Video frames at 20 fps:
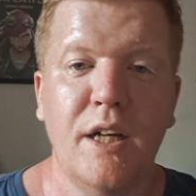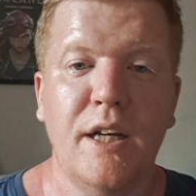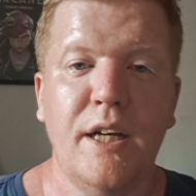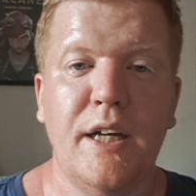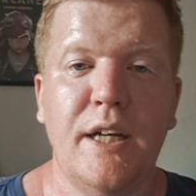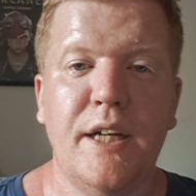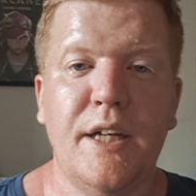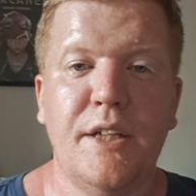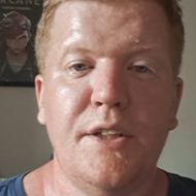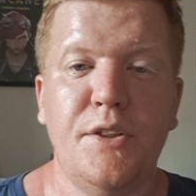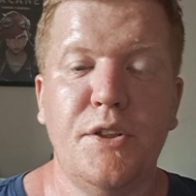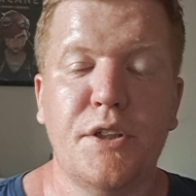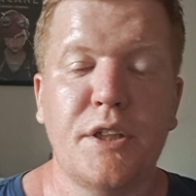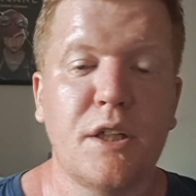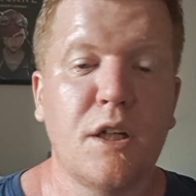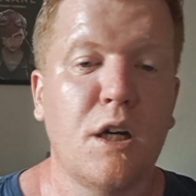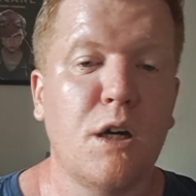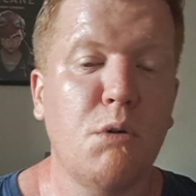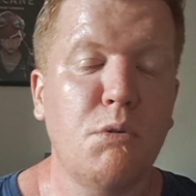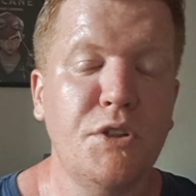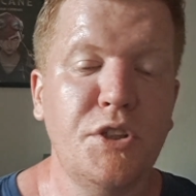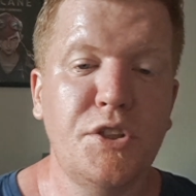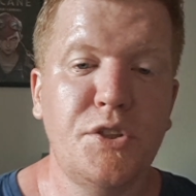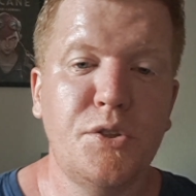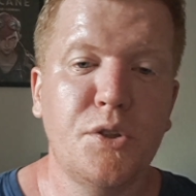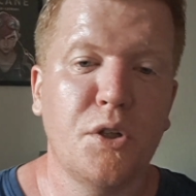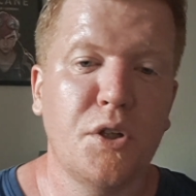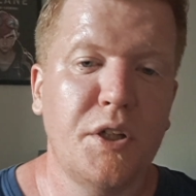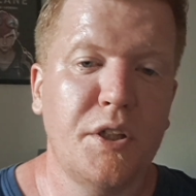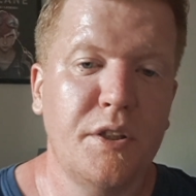And you can always
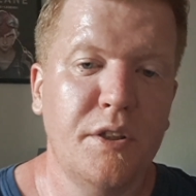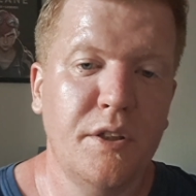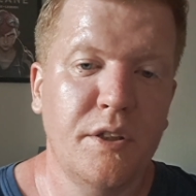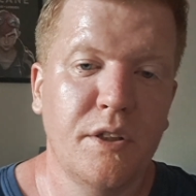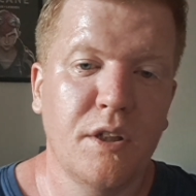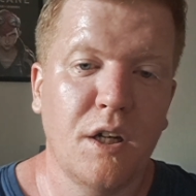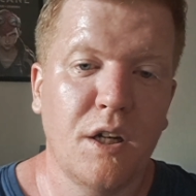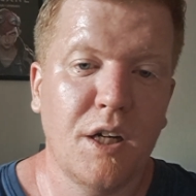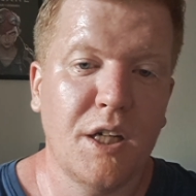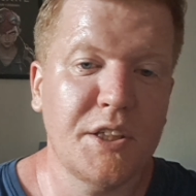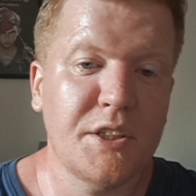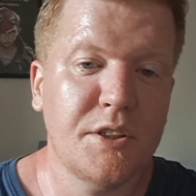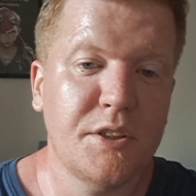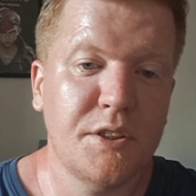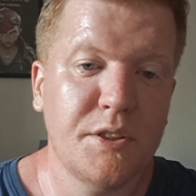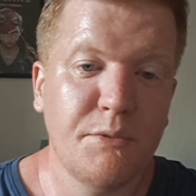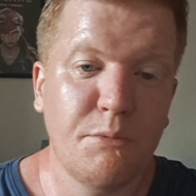join us.